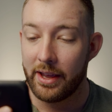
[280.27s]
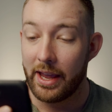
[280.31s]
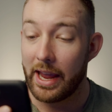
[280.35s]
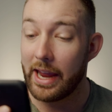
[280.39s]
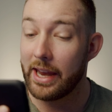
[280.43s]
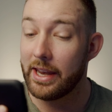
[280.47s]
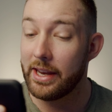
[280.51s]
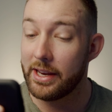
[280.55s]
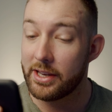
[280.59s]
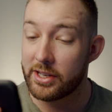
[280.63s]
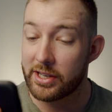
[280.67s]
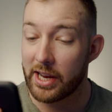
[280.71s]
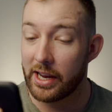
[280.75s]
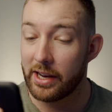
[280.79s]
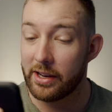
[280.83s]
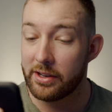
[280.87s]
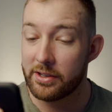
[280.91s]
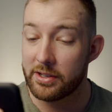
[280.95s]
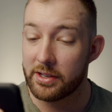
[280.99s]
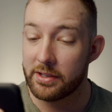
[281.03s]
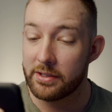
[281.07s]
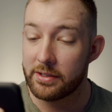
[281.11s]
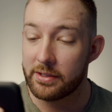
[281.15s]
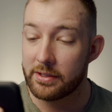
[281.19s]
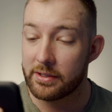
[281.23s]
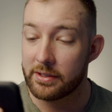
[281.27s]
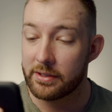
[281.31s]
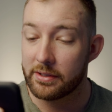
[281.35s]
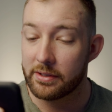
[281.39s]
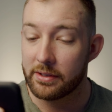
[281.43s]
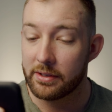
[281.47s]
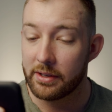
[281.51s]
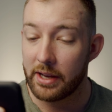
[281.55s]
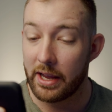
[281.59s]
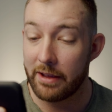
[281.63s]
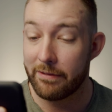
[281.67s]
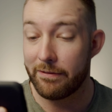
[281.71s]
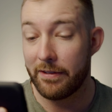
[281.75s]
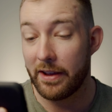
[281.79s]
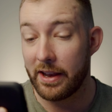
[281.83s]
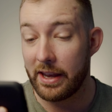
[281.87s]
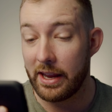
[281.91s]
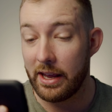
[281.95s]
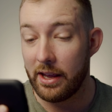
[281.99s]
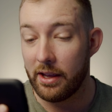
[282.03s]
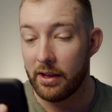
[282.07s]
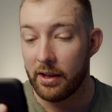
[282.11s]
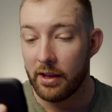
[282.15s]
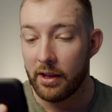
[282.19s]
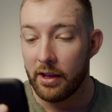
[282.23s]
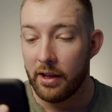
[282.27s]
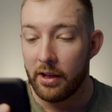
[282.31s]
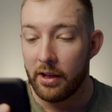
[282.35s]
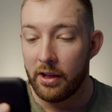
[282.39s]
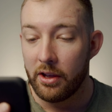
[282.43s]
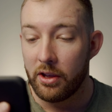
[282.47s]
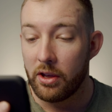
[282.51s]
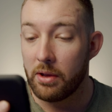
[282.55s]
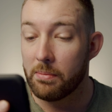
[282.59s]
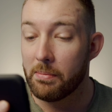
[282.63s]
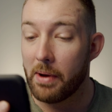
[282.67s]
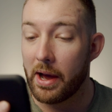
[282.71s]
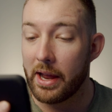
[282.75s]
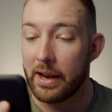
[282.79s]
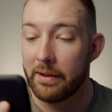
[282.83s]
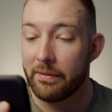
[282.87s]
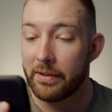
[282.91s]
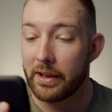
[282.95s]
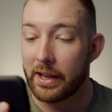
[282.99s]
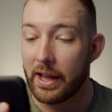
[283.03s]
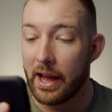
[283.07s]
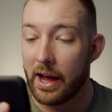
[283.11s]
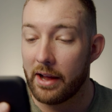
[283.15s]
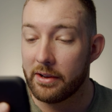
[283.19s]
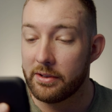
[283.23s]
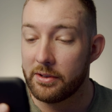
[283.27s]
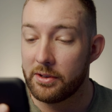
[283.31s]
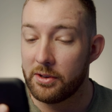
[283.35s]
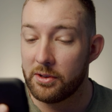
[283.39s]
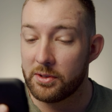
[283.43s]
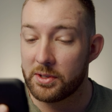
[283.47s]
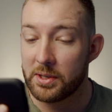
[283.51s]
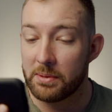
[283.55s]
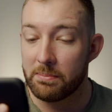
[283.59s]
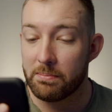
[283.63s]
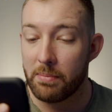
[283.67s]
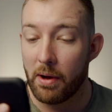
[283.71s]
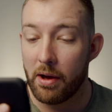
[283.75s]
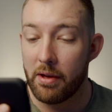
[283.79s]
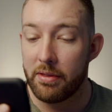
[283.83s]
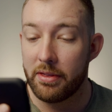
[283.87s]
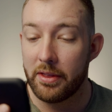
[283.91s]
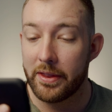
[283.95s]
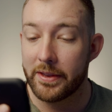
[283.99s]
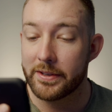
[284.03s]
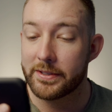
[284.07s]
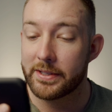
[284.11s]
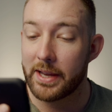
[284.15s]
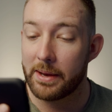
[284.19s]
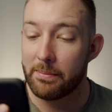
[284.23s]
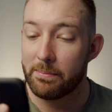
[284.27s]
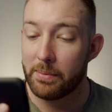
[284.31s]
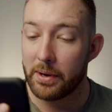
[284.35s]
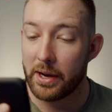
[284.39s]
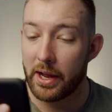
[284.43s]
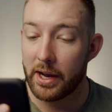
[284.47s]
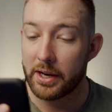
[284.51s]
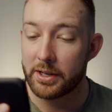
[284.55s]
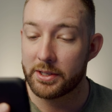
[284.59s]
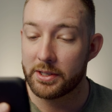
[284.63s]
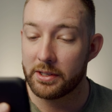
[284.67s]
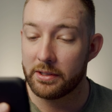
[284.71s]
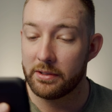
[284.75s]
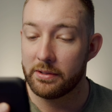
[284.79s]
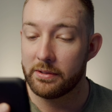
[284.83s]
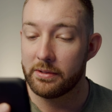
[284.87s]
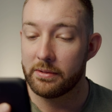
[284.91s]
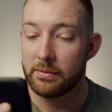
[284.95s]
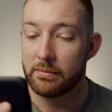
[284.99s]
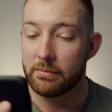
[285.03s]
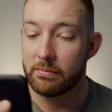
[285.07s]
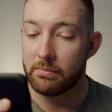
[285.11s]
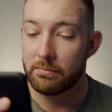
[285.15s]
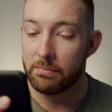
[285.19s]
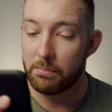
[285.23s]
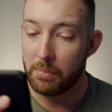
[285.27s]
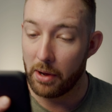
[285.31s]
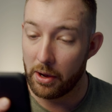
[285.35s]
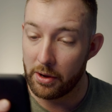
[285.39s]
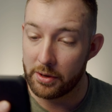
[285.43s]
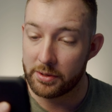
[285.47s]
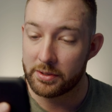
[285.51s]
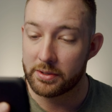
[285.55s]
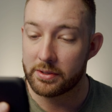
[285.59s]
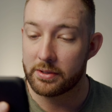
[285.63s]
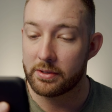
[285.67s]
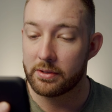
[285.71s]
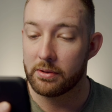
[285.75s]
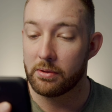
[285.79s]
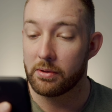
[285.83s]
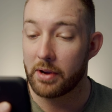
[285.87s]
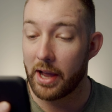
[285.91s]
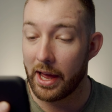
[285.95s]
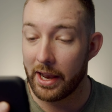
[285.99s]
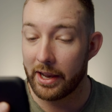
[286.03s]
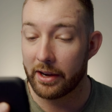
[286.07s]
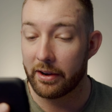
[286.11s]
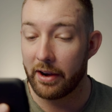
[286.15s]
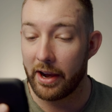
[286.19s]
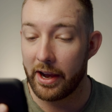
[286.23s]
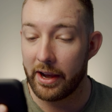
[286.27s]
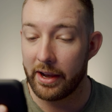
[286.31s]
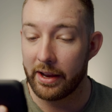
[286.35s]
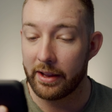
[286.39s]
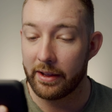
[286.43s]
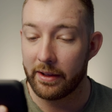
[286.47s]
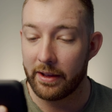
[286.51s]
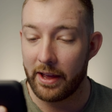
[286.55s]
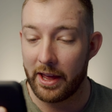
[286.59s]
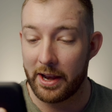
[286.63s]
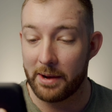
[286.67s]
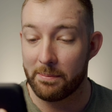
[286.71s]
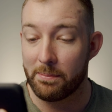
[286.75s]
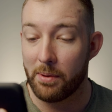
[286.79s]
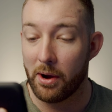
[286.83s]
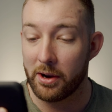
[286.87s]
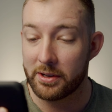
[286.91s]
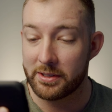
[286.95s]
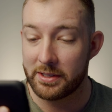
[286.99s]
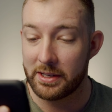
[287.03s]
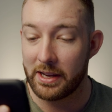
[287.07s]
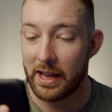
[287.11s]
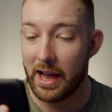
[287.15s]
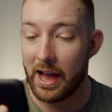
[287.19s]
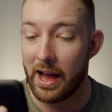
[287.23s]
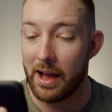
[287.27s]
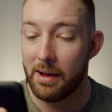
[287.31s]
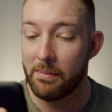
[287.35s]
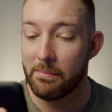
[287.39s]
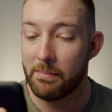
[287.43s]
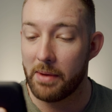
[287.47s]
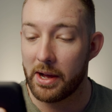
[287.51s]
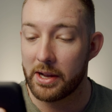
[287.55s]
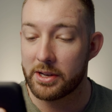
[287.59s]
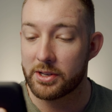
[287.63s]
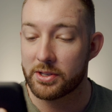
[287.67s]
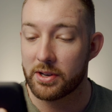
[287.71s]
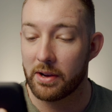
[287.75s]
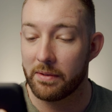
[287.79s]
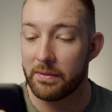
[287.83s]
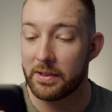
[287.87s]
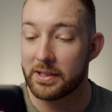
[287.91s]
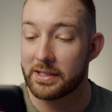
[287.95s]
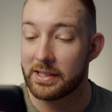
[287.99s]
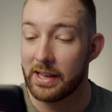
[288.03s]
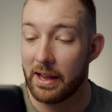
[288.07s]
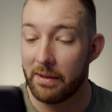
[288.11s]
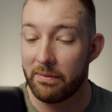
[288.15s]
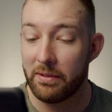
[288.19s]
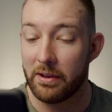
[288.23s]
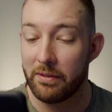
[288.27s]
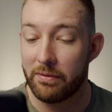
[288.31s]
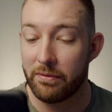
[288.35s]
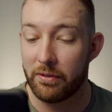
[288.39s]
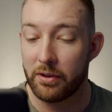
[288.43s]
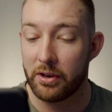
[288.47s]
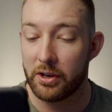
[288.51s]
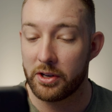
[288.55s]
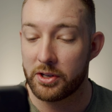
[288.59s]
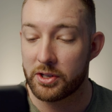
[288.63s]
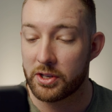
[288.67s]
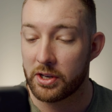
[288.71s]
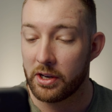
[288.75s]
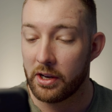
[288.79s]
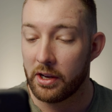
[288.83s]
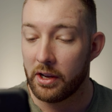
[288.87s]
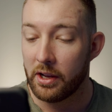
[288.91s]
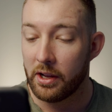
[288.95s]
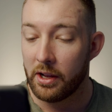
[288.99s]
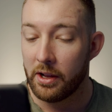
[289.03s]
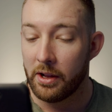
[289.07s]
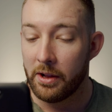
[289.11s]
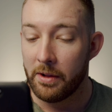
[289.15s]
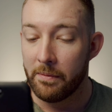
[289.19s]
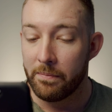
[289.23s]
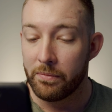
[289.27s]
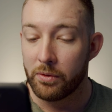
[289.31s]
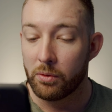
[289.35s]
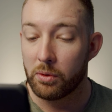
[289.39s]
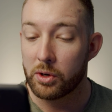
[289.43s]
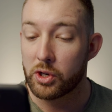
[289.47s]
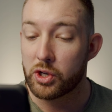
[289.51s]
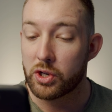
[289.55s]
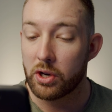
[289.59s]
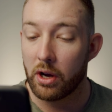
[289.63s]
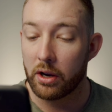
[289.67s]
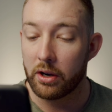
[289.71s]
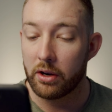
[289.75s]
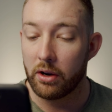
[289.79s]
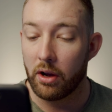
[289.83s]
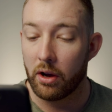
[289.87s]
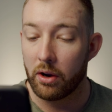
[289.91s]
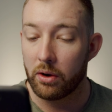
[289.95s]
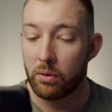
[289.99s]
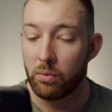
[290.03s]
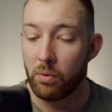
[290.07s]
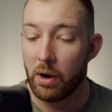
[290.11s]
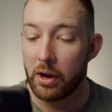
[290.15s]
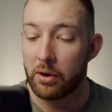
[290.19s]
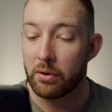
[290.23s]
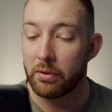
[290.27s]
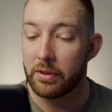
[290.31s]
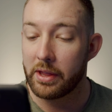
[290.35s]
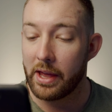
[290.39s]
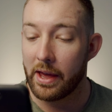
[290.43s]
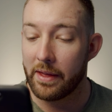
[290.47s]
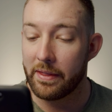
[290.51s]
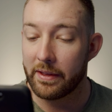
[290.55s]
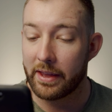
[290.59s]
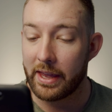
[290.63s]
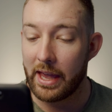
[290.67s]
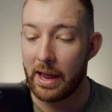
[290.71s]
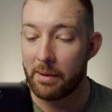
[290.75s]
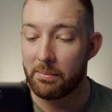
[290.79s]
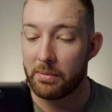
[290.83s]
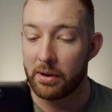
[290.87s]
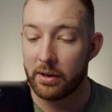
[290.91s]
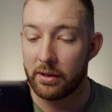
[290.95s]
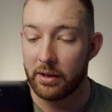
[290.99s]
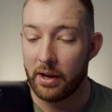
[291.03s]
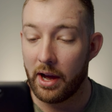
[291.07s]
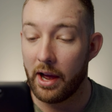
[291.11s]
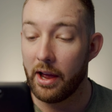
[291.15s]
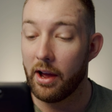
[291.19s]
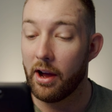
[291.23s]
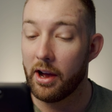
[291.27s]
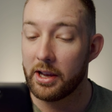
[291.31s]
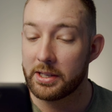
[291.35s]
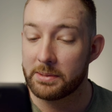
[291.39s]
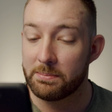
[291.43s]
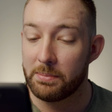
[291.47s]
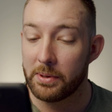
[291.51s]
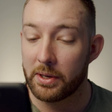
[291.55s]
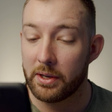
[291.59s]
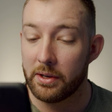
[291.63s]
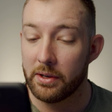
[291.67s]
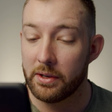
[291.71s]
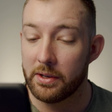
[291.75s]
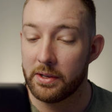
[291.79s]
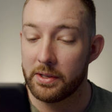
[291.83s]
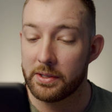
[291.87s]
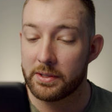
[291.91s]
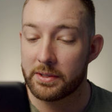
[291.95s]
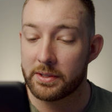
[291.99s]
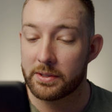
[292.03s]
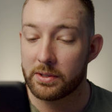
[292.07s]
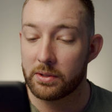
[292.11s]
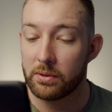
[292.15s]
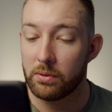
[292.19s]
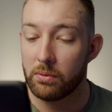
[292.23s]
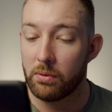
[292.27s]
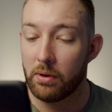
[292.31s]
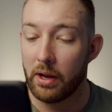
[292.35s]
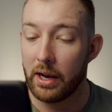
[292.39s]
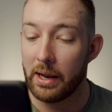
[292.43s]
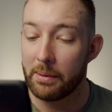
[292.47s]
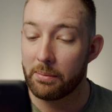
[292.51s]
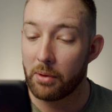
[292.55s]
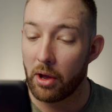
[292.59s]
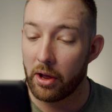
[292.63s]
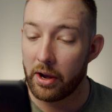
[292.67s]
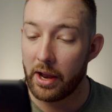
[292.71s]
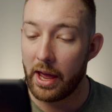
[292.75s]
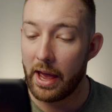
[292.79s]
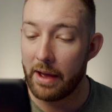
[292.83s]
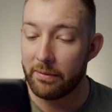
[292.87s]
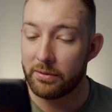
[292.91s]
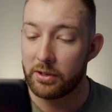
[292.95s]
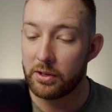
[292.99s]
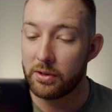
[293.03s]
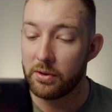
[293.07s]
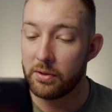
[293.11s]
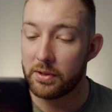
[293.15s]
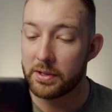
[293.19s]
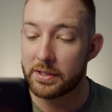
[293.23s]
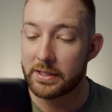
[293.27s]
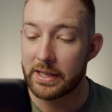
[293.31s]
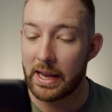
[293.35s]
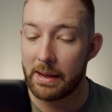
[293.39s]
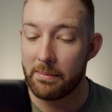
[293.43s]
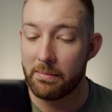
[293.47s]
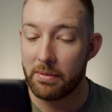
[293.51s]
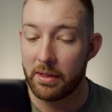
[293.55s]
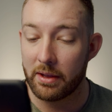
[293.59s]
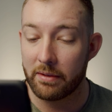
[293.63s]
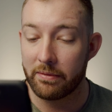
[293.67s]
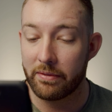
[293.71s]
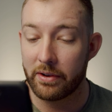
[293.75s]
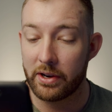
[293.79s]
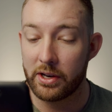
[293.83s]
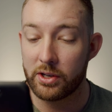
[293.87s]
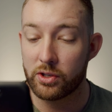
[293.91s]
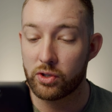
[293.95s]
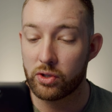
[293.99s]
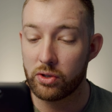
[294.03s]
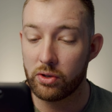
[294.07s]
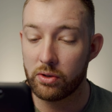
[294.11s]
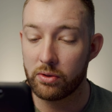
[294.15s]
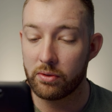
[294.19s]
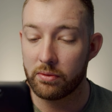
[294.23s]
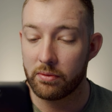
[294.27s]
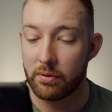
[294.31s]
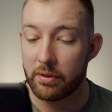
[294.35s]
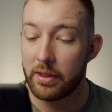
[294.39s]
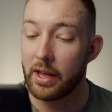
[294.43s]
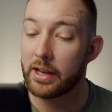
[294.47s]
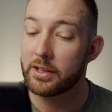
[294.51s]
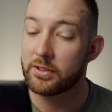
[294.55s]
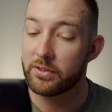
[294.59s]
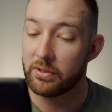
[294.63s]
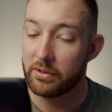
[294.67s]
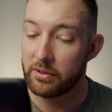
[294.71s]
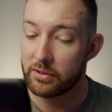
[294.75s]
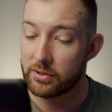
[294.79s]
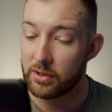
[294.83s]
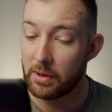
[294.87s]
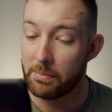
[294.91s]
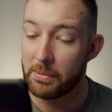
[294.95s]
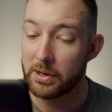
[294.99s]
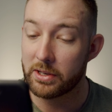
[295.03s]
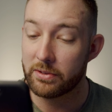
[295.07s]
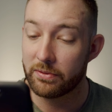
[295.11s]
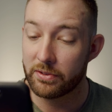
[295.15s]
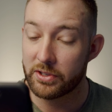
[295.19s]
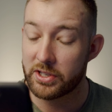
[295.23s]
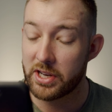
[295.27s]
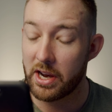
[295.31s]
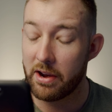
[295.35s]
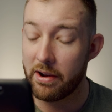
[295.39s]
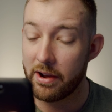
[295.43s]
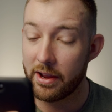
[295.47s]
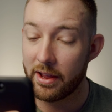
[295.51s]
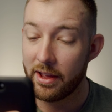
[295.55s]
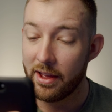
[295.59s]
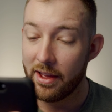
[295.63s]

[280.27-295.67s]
Any challenges, if any, you might have encountered using both in the same production, post, or color grading, and approximately how much of this lovely footage was shot on one or the other camera. I asked because, well, I'm going to have to do the same thing very soon. Thanks so much for sharing,